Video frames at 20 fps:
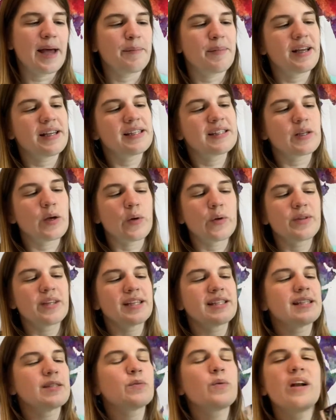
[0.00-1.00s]
so this
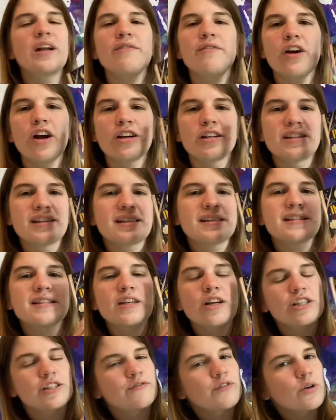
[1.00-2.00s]
is
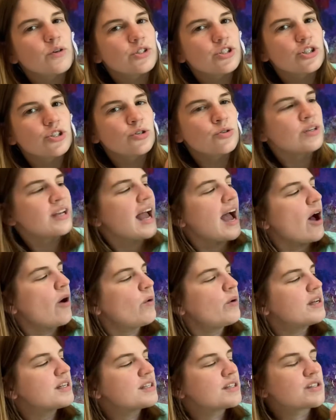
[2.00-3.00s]
our devotional now,
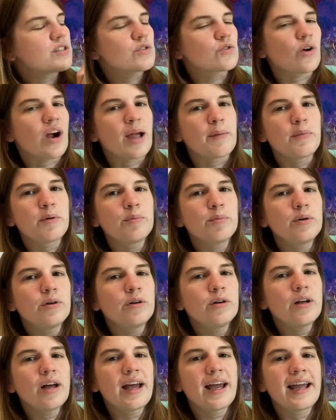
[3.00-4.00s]

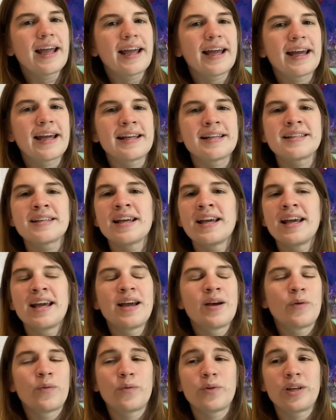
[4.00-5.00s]
Indescribable, and
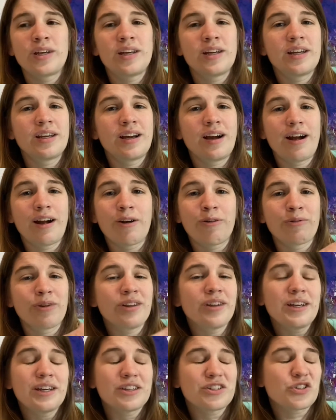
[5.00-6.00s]
we are
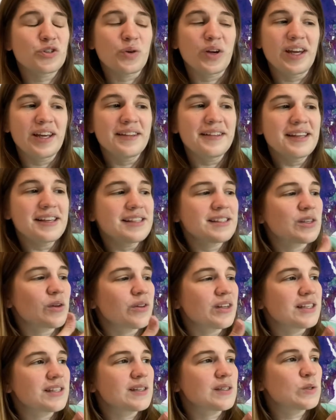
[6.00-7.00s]
really enjoying this. So
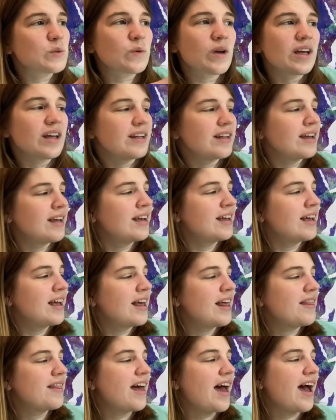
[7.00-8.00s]
this is one
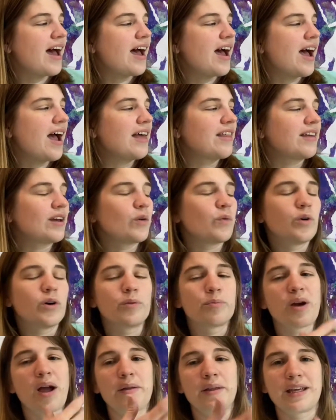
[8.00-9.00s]
that I think we'll
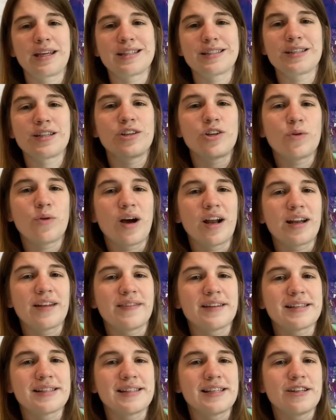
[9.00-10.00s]
probably continue on in
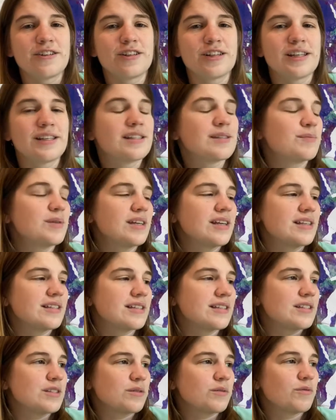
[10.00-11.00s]
the series because
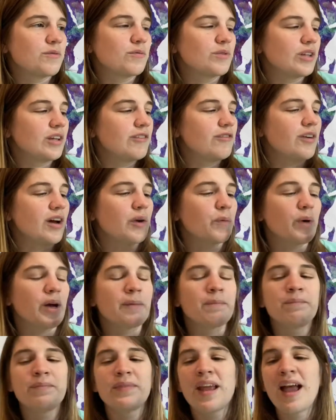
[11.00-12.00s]
it's a really fun one.
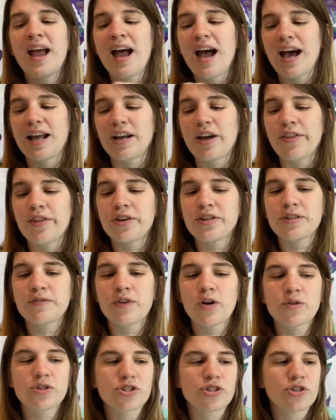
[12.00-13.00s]
Another
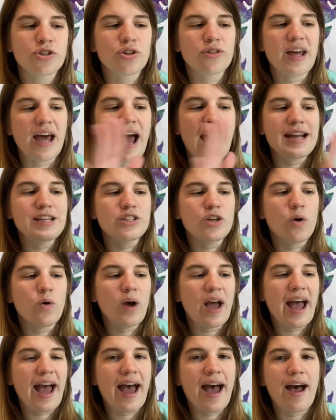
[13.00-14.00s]
devotional that I don't
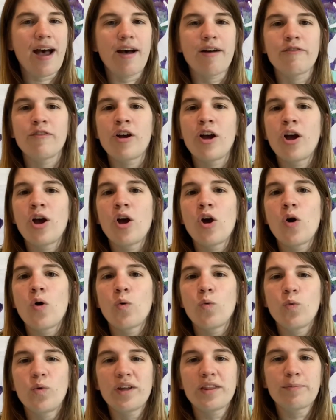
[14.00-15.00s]
have
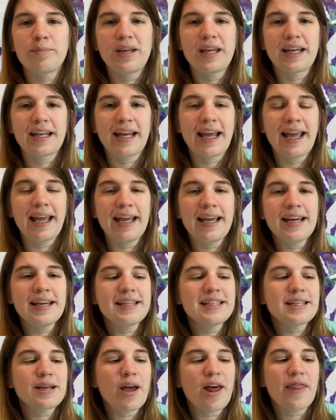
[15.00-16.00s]
with me in
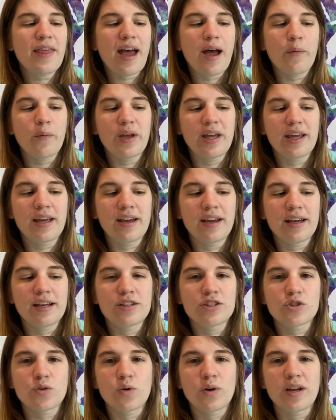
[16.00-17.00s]
hand that we
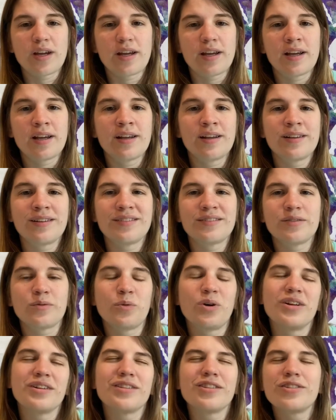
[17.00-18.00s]
enjoy,
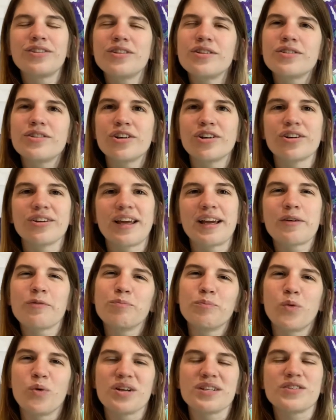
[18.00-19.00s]
well, they're like
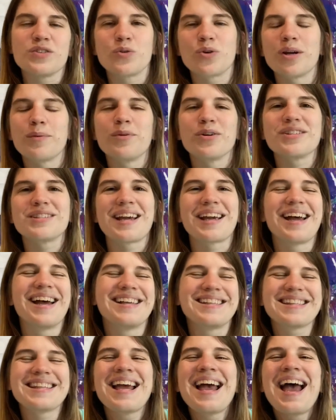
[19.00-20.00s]
more storybooks, I
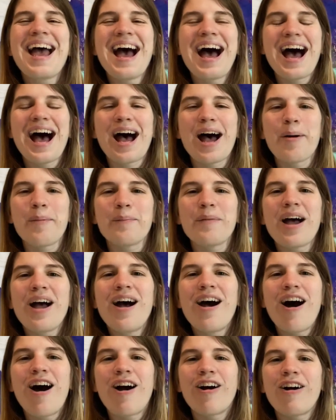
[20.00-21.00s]
guess,
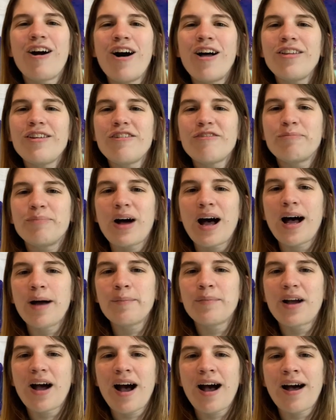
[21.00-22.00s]
are all of
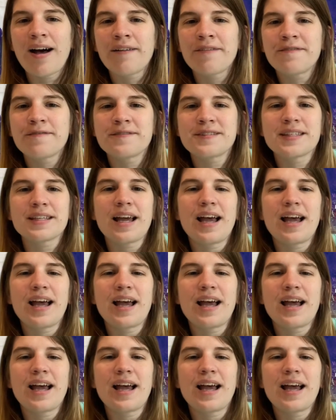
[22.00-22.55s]
Bob Goff's